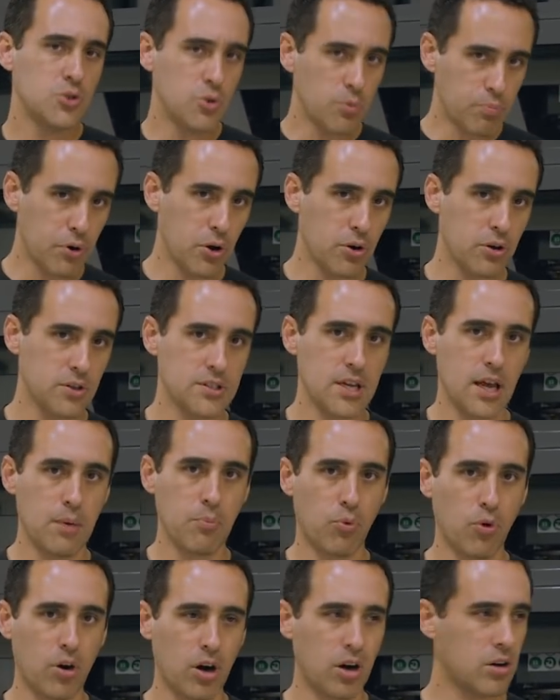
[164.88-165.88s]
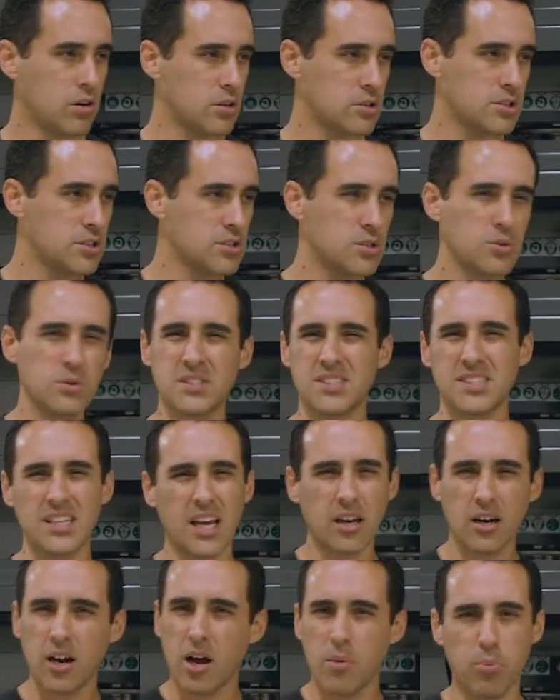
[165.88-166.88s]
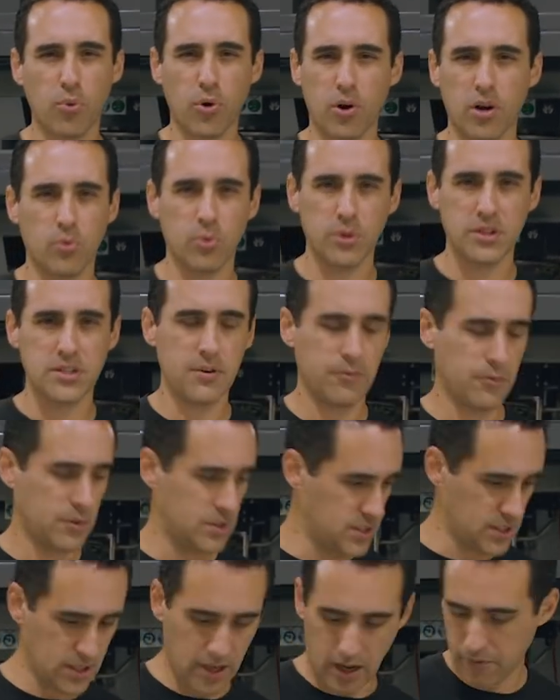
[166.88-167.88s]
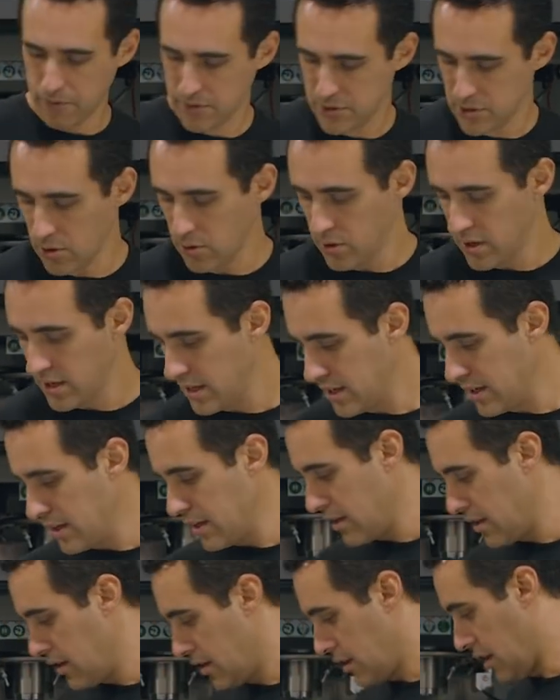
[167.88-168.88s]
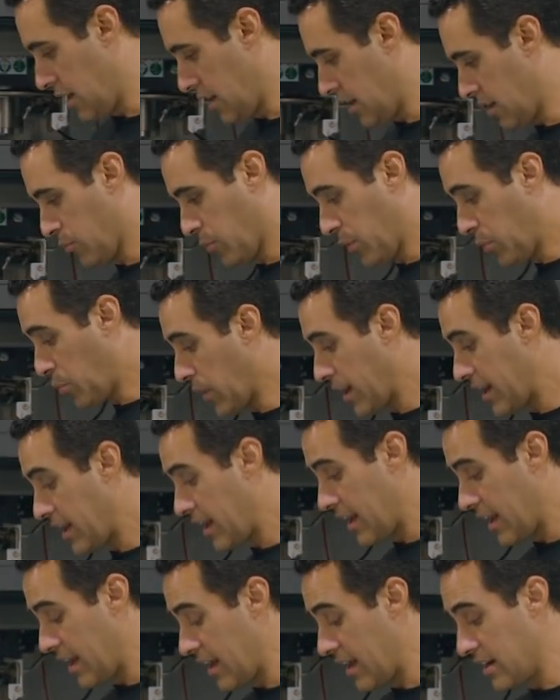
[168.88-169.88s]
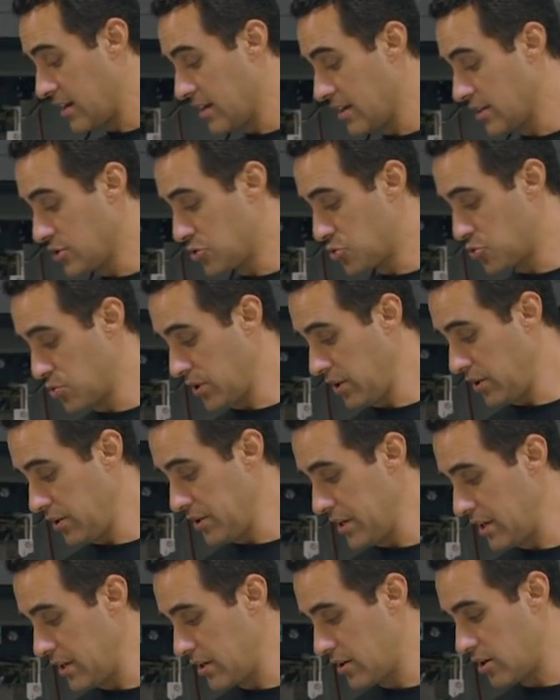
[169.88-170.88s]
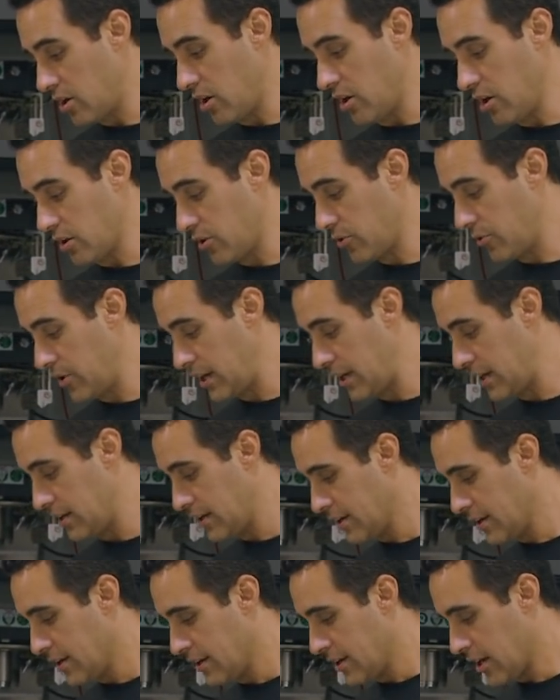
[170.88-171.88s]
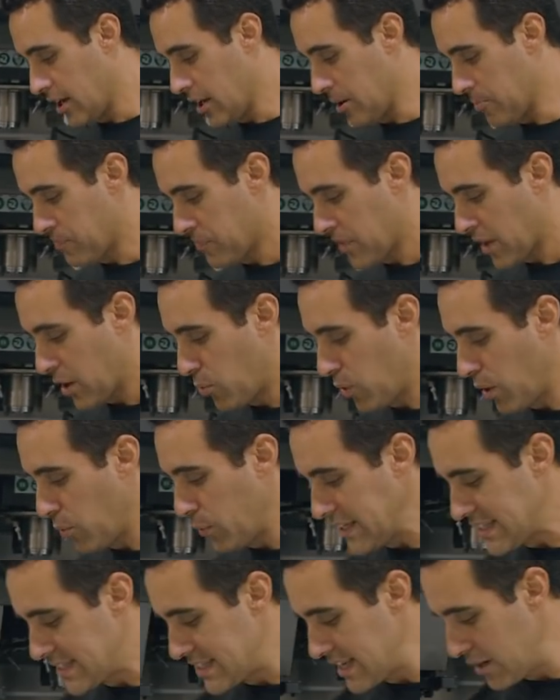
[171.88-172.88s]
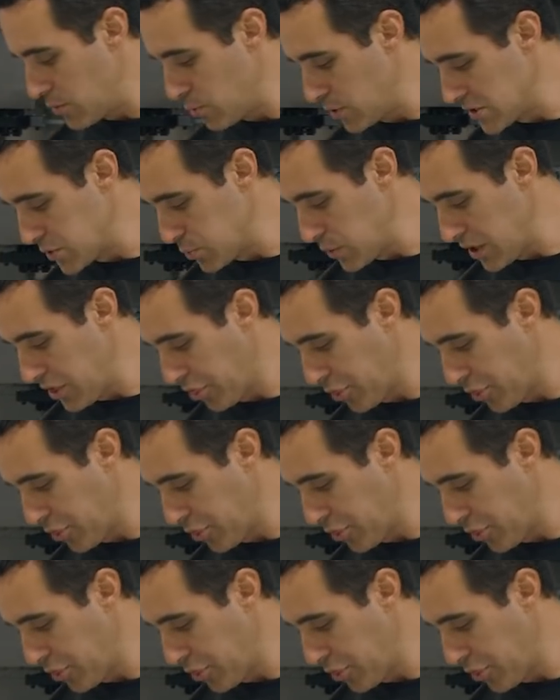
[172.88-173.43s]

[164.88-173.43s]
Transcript: doing prototype work or just doing second op work with different stuff. So uh, we went ahead, drilled it, concrete. Um, what we did was we